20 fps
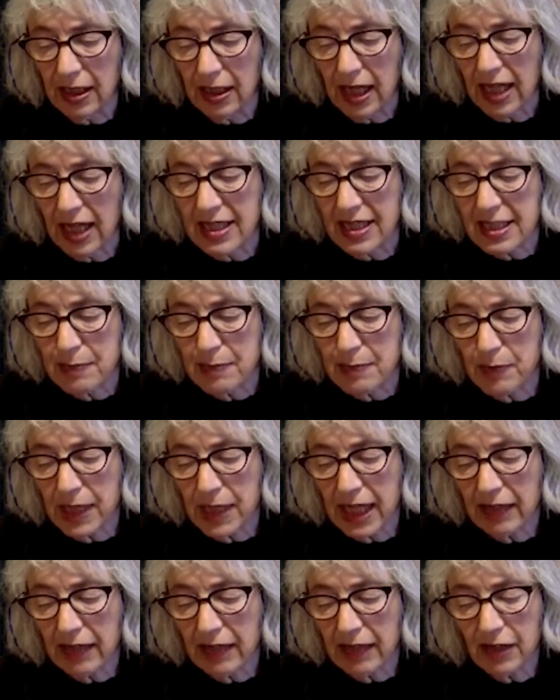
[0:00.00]
I spit
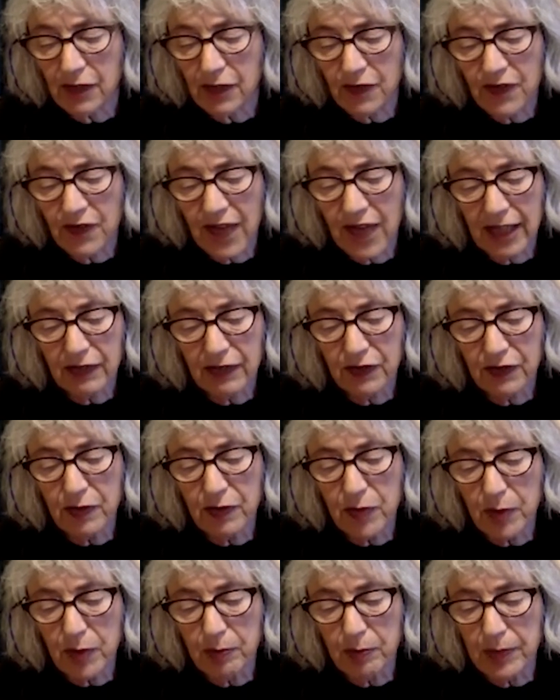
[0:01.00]
out the fat from
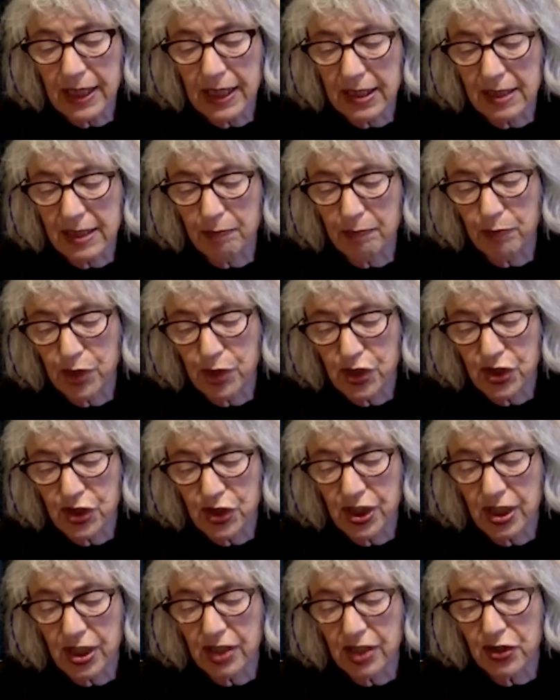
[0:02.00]
the meat and pushed
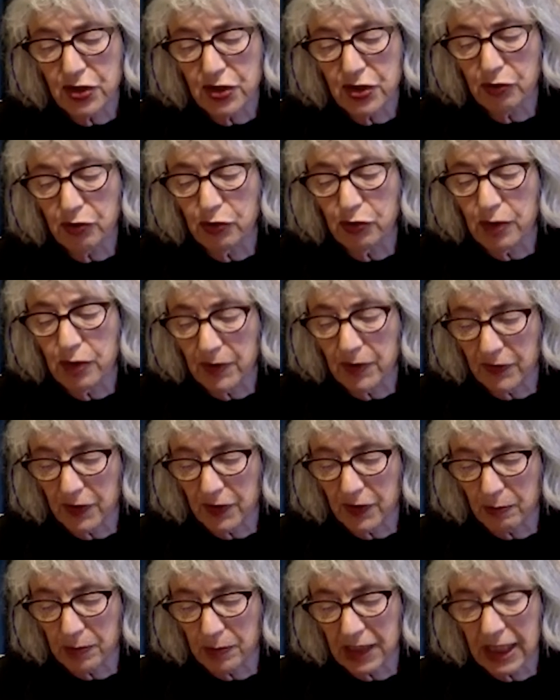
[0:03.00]
it under the rim of
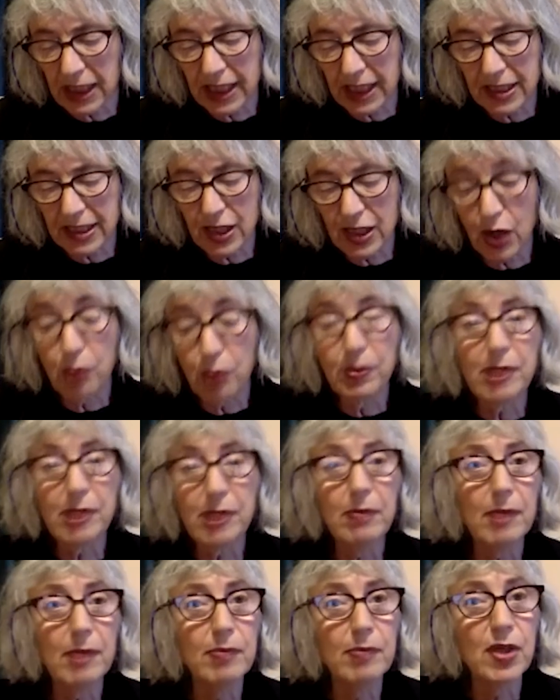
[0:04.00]
the plate, hoping
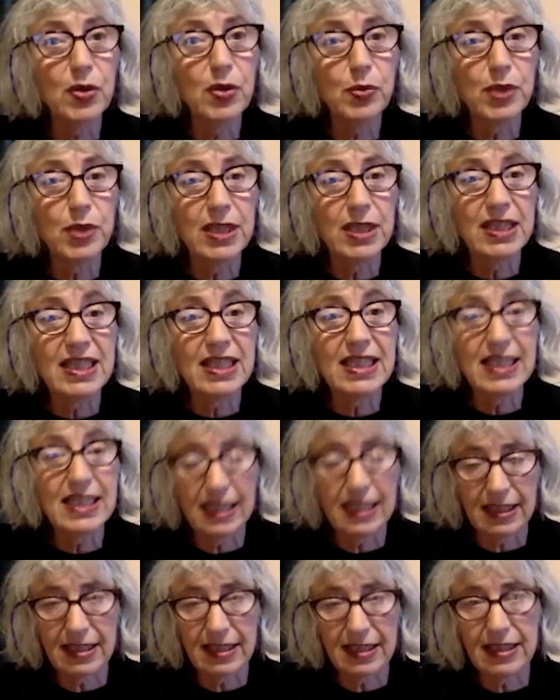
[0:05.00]
my mother wouldn't see
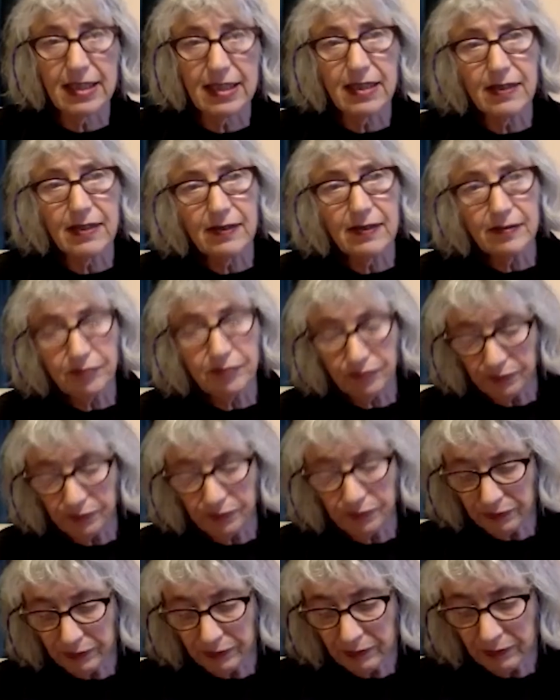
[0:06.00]
it.
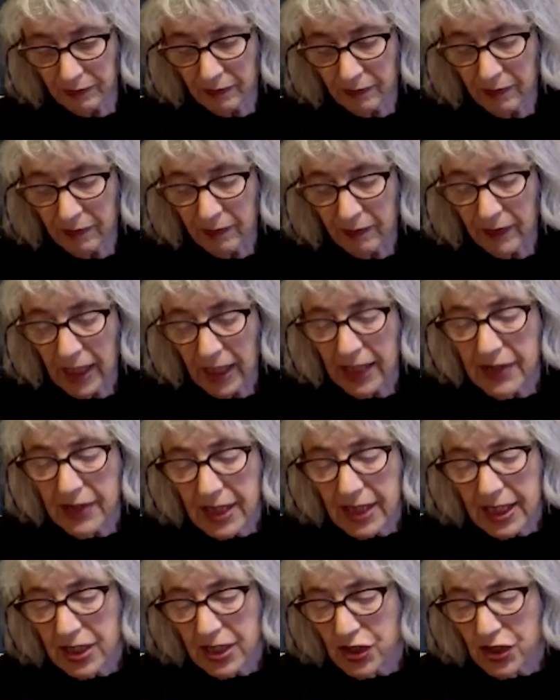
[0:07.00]
In the
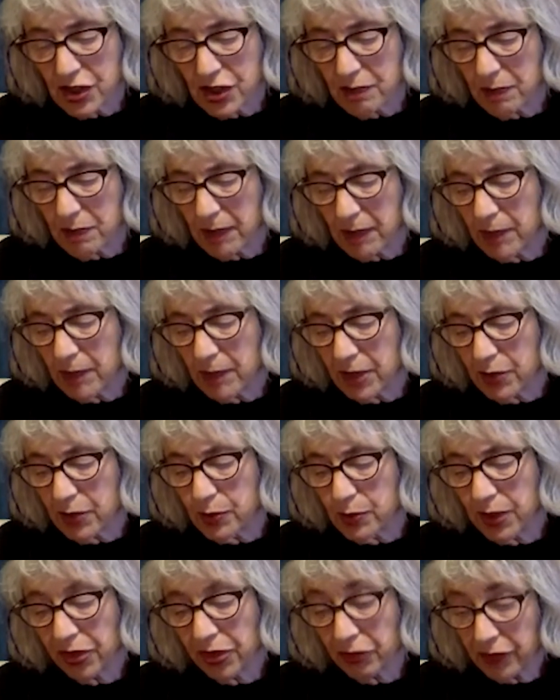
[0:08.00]
kitchen, my mother
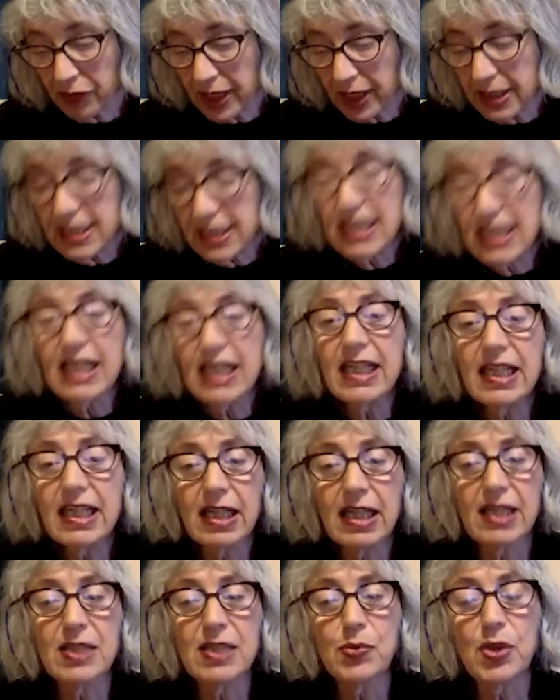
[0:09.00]
would threaten to hit
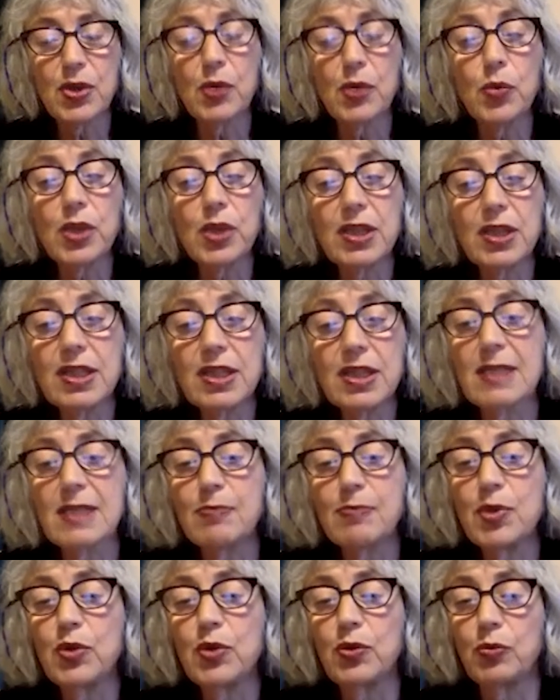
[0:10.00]
us with a wooden
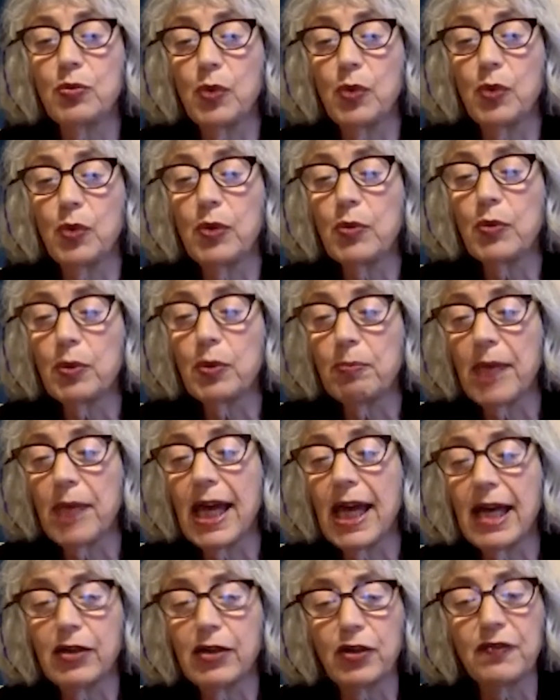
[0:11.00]
spoon when we were
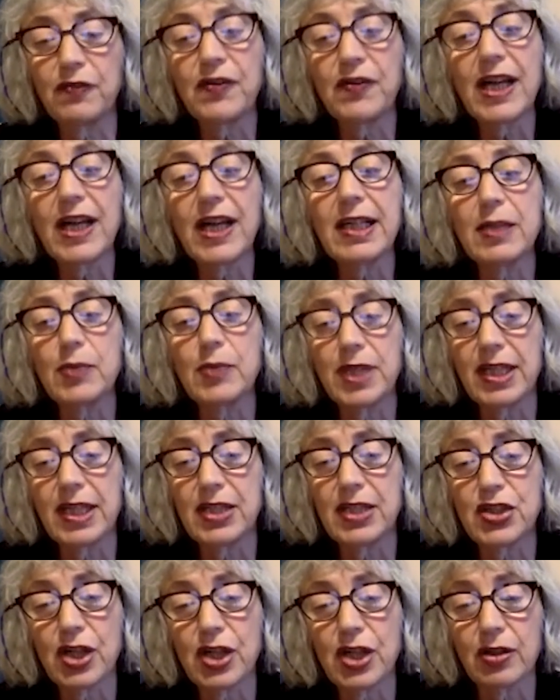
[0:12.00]
bad or fighting with
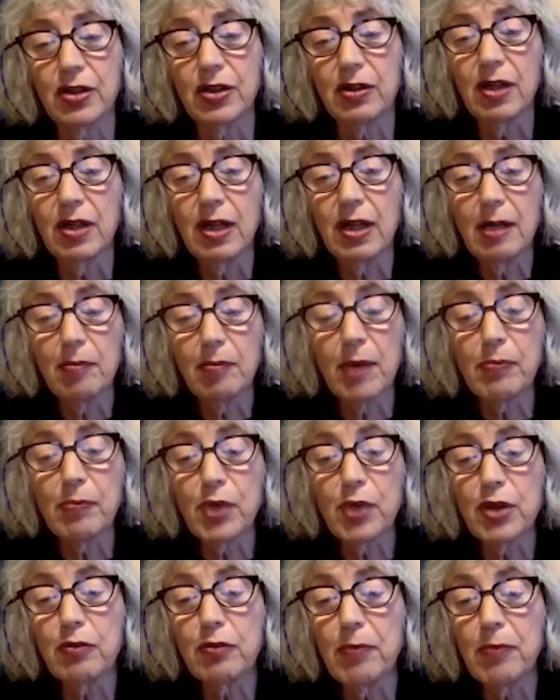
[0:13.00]
each other, my
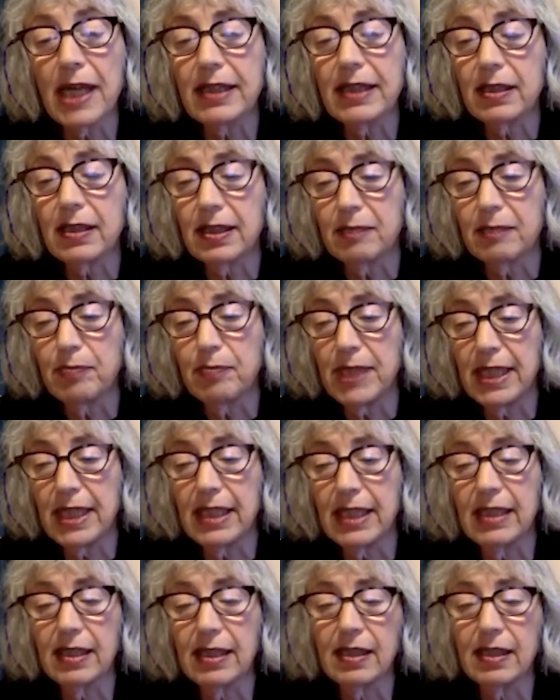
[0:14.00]
brother Michael and me.